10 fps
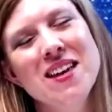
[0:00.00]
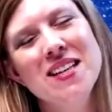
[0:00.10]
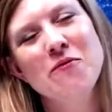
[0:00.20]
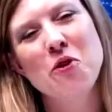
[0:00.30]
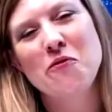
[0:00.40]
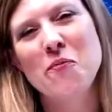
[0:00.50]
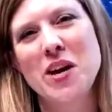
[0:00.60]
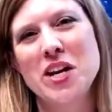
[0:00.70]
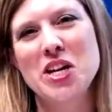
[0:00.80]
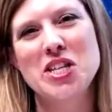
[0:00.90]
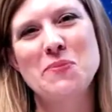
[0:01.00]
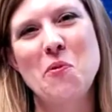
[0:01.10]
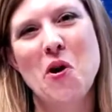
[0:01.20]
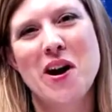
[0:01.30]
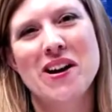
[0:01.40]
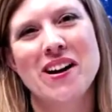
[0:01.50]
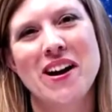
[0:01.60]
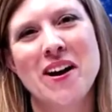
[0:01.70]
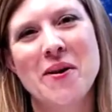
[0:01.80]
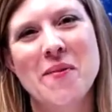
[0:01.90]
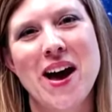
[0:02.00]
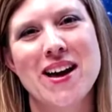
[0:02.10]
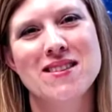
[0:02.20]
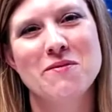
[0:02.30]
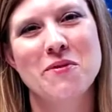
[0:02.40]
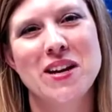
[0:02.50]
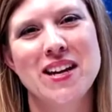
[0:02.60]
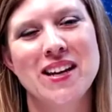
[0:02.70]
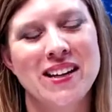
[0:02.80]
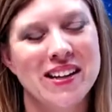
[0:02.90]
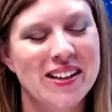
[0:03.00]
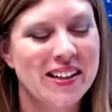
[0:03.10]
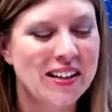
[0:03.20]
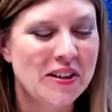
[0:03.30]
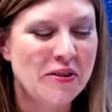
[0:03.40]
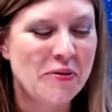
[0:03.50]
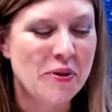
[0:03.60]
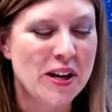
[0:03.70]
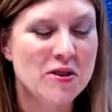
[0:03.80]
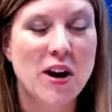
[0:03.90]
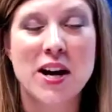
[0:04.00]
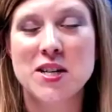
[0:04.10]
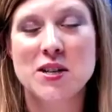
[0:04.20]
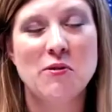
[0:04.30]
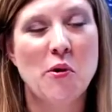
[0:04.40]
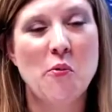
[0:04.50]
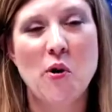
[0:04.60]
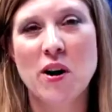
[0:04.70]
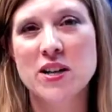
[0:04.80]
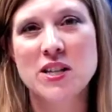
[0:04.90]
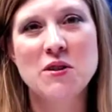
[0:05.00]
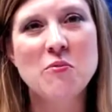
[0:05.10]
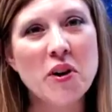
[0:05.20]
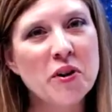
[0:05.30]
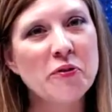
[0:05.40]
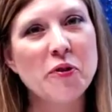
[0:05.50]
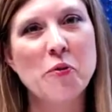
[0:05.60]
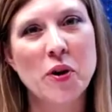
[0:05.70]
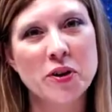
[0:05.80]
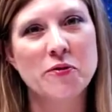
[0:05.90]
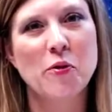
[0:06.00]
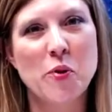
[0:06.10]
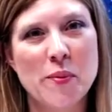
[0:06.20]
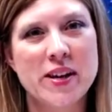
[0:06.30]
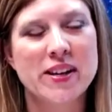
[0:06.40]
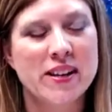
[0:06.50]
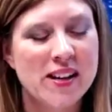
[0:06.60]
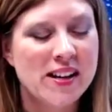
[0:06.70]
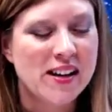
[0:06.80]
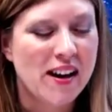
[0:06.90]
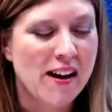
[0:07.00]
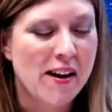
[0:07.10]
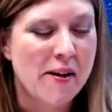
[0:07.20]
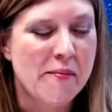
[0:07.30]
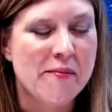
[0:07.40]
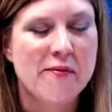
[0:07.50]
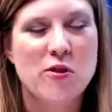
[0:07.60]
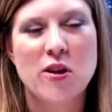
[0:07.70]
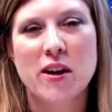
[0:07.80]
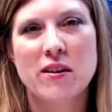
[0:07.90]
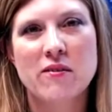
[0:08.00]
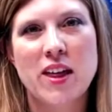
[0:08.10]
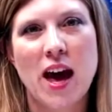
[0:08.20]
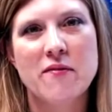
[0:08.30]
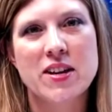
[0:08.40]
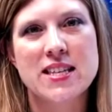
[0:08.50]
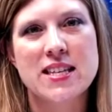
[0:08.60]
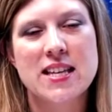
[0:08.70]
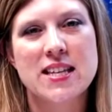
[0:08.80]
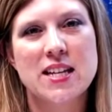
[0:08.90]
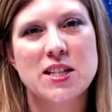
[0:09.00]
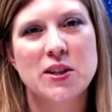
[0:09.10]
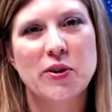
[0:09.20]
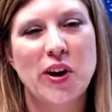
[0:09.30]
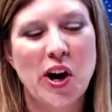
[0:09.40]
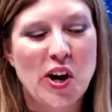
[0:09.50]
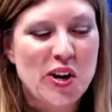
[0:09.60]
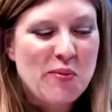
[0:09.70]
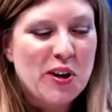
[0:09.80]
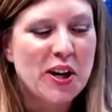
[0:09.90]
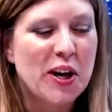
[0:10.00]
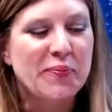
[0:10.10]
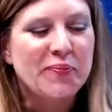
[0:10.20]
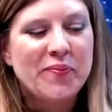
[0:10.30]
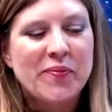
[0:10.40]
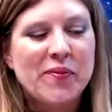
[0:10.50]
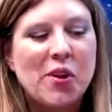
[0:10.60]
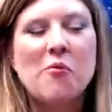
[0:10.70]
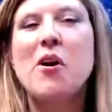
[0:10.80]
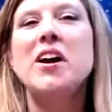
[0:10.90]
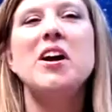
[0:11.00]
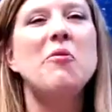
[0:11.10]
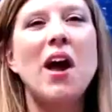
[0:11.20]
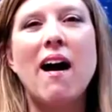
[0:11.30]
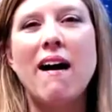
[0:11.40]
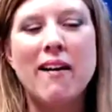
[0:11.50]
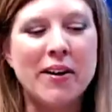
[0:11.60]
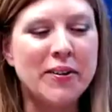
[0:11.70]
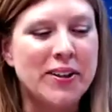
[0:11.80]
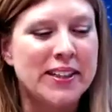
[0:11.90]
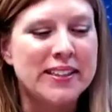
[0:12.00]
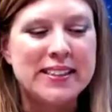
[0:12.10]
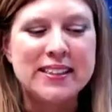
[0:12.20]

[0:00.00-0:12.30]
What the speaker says: Thanks everyone for being a good sport as we tried to award two wonderful, wonderful women for the advocacy that they do in our community. Well, here we are.